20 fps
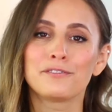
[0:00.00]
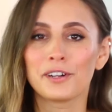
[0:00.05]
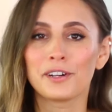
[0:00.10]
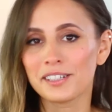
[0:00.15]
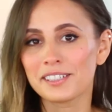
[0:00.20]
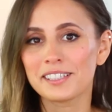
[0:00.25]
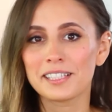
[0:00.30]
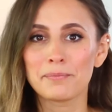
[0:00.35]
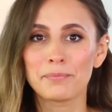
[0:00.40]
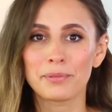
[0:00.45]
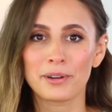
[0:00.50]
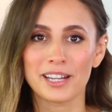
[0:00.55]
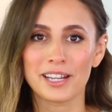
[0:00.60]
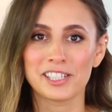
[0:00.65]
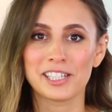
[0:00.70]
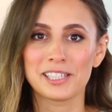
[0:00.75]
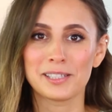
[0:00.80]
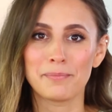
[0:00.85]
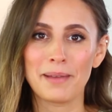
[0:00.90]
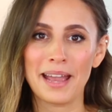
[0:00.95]
First
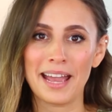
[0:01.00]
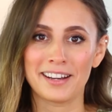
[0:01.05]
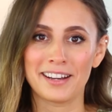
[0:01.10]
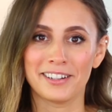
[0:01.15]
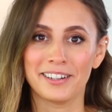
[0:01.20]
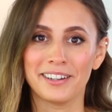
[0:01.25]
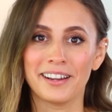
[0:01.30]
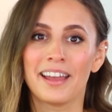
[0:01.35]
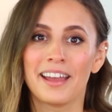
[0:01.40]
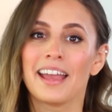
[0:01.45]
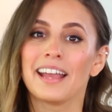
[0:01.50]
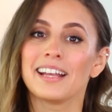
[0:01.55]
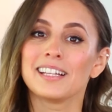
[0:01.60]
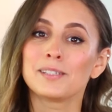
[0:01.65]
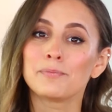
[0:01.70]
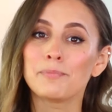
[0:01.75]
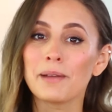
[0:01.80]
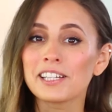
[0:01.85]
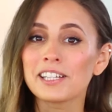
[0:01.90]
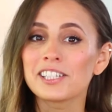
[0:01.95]
impressions matter,
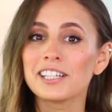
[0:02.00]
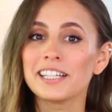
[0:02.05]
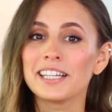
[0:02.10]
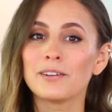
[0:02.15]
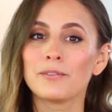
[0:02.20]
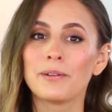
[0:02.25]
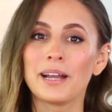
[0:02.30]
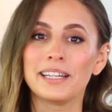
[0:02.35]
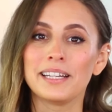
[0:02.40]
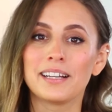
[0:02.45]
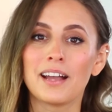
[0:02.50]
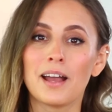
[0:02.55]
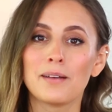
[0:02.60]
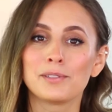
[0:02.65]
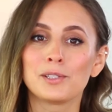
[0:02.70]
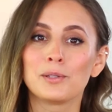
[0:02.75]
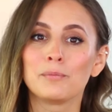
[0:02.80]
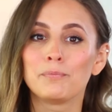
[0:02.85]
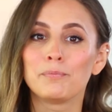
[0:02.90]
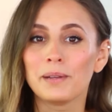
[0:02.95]
especially when it comes
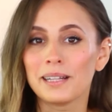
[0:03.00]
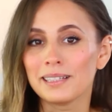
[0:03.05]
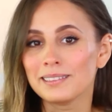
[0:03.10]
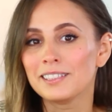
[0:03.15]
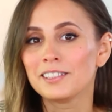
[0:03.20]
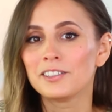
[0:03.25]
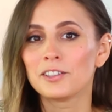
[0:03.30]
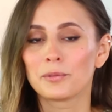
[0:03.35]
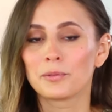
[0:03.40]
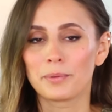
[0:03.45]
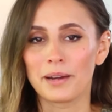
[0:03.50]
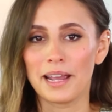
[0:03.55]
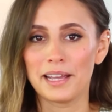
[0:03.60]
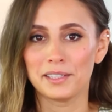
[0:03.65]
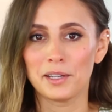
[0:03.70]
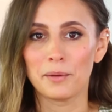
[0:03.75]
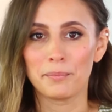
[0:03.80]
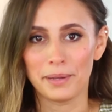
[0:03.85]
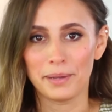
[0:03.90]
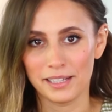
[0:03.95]
to building your brand
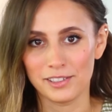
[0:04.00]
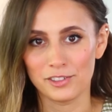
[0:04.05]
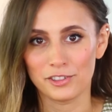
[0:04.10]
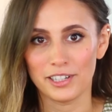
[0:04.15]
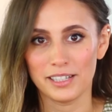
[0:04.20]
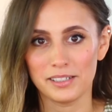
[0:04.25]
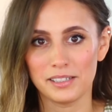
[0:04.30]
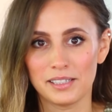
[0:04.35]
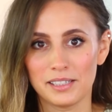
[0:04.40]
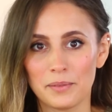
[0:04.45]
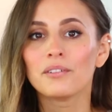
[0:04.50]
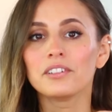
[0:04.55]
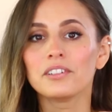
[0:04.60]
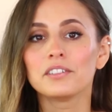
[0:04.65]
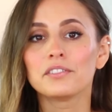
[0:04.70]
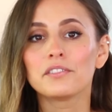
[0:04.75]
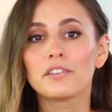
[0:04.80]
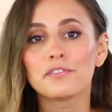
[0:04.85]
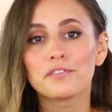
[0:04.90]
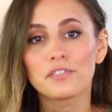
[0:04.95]
on Pinterest. One
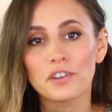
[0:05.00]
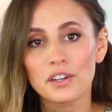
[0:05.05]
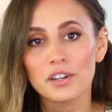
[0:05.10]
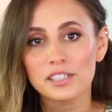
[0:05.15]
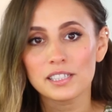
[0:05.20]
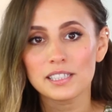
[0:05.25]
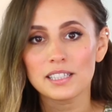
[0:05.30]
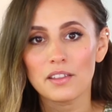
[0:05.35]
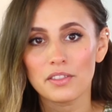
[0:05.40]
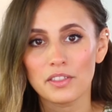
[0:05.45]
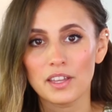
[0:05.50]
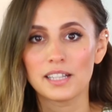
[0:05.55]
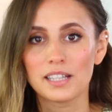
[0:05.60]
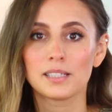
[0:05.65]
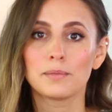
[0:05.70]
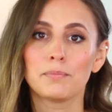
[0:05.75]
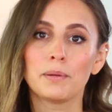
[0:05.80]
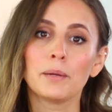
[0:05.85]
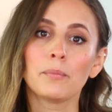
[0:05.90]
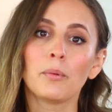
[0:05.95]
of the first things
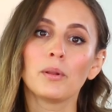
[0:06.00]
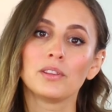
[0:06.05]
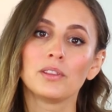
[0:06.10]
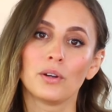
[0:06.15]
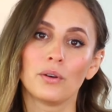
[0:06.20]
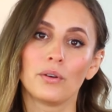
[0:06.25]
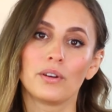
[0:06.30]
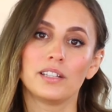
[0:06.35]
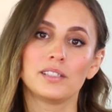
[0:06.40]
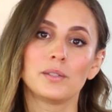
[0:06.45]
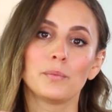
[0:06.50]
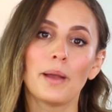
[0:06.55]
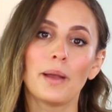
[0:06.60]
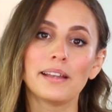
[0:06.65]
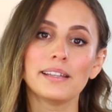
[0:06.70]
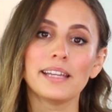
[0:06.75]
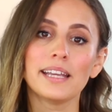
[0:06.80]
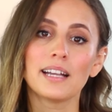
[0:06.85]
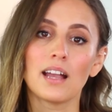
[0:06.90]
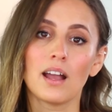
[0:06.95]
people notice
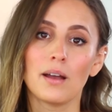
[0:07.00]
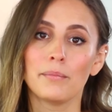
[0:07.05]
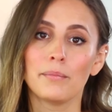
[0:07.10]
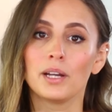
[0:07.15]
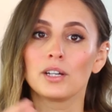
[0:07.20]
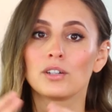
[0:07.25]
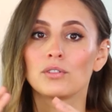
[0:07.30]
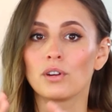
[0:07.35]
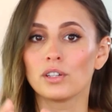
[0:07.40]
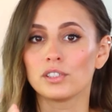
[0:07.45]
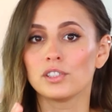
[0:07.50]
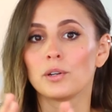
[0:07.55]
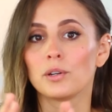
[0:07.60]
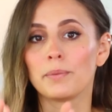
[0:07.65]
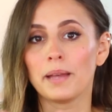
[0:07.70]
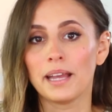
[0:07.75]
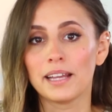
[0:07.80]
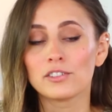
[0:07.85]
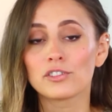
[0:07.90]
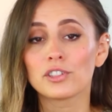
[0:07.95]
when they come across your
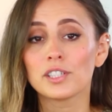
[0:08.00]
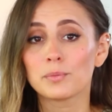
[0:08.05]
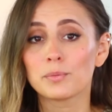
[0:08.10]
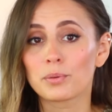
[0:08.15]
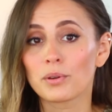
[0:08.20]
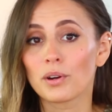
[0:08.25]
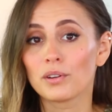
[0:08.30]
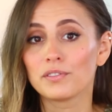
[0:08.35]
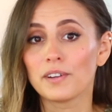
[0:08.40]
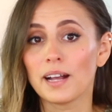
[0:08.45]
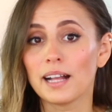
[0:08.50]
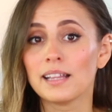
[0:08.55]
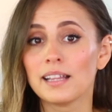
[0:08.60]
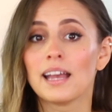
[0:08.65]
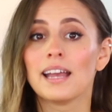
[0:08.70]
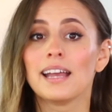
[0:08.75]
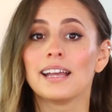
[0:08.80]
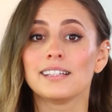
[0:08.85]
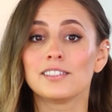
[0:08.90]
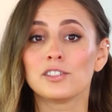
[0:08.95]
Pinterest profile
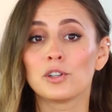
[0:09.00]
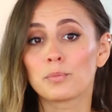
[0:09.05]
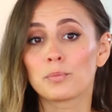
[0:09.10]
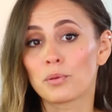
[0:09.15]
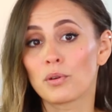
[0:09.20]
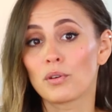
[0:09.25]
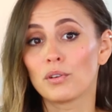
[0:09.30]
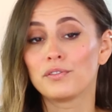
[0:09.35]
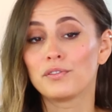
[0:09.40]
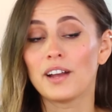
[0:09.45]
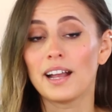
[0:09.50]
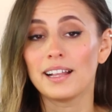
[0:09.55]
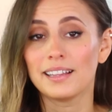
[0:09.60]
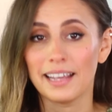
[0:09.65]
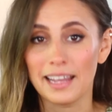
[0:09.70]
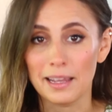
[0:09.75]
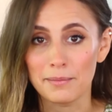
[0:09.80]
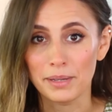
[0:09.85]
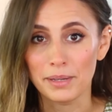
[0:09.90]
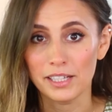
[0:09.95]
is your profile
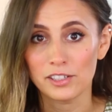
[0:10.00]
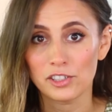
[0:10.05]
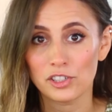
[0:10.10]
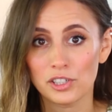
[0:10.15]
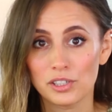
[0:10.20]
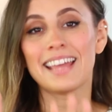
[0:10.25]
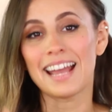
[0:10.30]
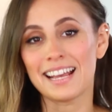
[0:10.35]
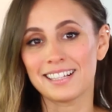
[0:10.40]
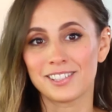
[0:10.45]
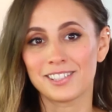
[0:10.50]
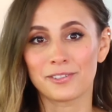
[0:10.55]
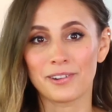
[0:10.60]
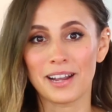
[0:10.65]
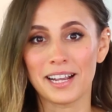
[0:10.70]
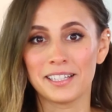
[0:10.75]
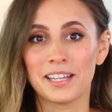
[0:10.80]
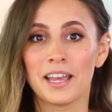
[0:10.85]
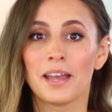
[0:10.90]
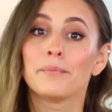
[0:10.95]
image. That's
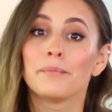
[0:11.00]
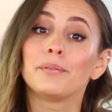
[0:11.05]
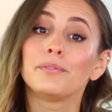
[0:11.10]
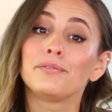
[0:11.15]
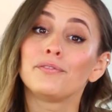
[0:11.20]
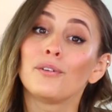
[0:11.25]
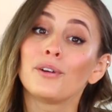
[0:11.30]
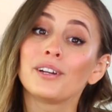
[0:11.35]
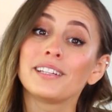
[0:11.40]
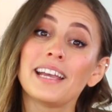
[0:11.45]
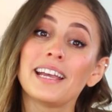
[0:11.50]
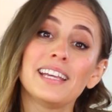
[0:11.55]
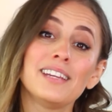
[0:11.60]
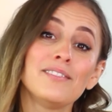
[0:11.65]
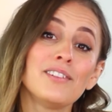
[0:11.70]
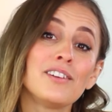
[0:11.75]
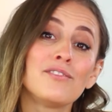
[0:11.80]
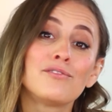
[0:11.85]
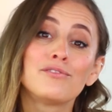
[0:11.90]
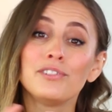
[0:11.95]
right. Before they
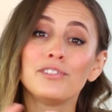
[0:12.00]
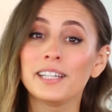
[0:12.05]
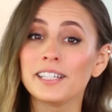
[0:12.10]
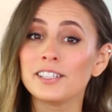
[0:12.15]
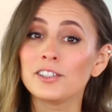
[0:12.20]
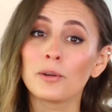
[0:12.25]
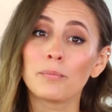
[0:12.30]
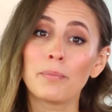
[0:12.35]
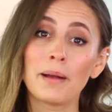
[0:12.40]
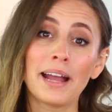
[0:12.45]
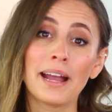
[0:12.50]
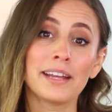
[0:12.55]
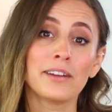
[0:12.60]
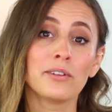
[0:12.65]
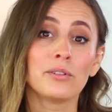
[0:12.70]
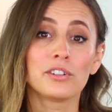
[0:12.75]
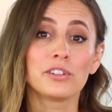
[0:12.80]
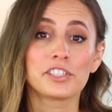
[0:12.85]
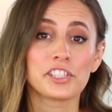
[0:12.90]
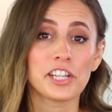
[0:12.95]
even read your bio
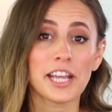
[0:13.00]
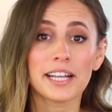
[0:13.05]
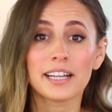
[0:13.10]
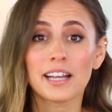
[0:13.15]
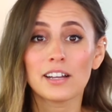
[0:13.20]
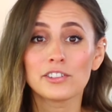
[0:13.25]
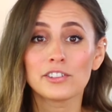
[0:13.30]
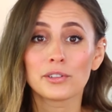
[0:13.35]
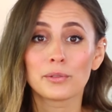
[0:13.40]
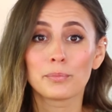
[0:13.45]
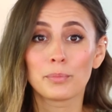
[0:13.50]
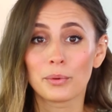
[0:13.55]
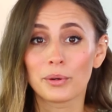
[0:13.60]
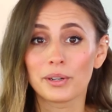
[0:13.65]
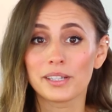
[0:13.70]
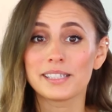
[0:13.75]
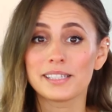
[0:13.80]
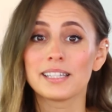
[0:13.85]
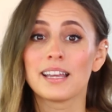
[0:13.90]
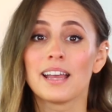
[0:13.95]
or check out your
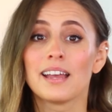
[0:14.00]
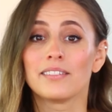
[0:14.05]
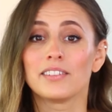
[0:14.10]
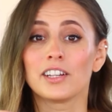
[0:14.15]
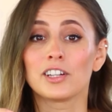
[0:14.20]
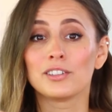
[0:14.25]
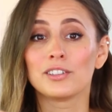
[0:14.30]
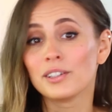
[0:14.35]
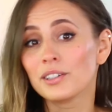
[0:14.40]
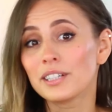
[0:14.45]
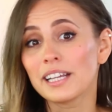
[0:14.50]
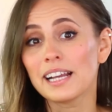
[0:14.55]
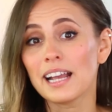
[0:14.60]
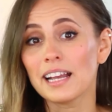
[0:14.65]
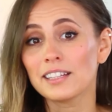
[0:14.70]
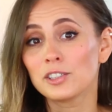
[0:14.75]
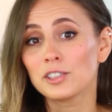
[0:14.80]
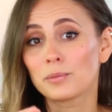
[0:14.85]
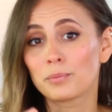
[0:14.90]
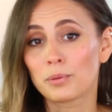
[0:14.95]
boards, they're looking
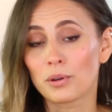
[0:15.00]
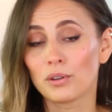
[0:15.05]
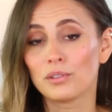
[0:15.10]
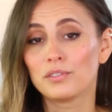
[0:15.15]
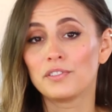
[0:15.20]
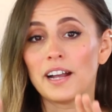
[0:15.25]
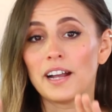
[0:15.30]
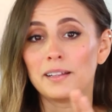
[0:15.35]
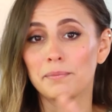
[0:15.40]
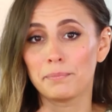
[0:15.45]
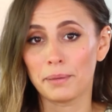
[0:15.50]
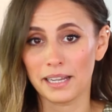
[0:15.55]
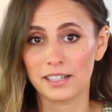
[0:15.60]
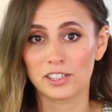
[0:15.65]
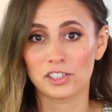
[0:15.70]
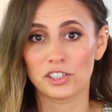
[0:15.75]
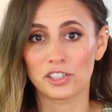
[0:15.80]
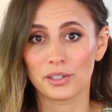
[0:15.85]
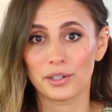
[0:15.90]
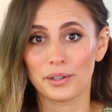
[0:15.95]
at your profile
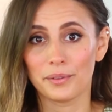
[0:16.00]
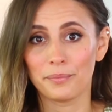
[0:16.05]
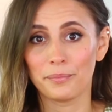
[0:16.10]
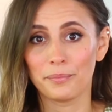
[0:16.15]
picture.